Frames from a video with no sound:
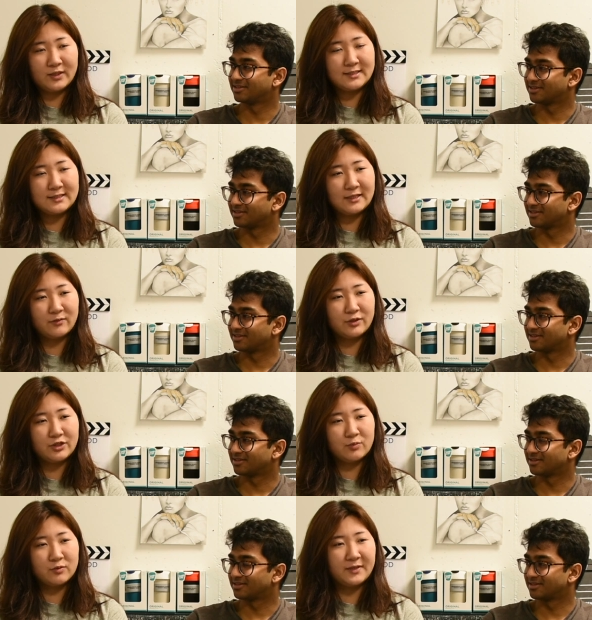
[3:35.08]
Speaker 1: Wednesday,
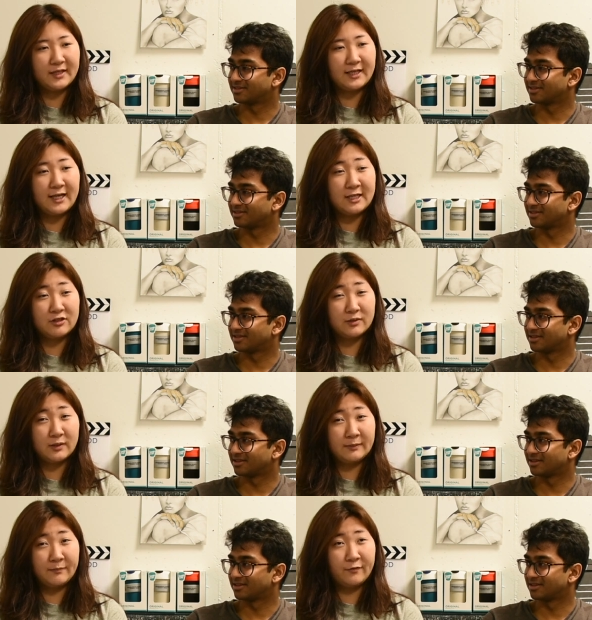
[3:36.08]
which will be at the
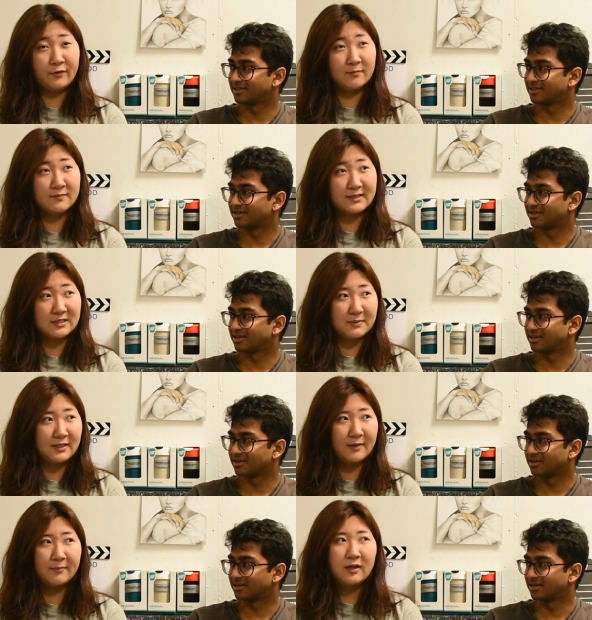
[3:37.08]
atrium from 6
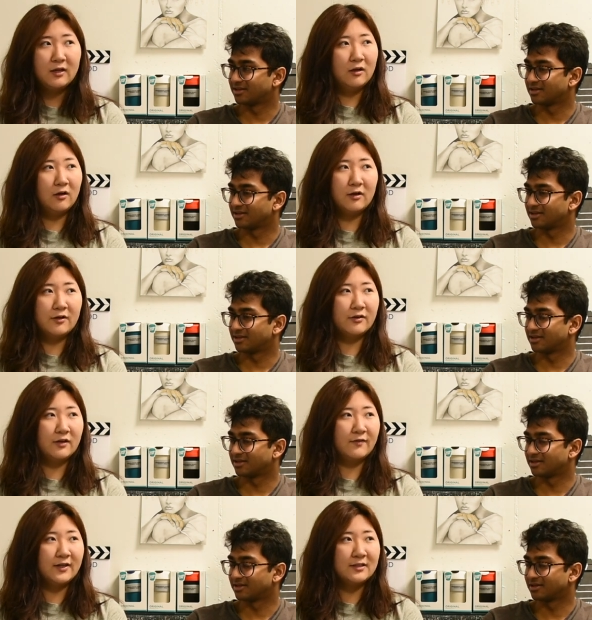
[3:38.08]
p.m. All other
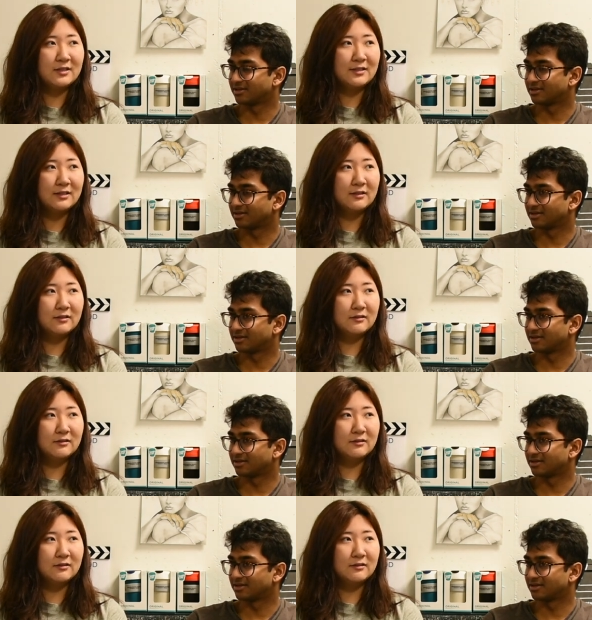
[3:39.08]
events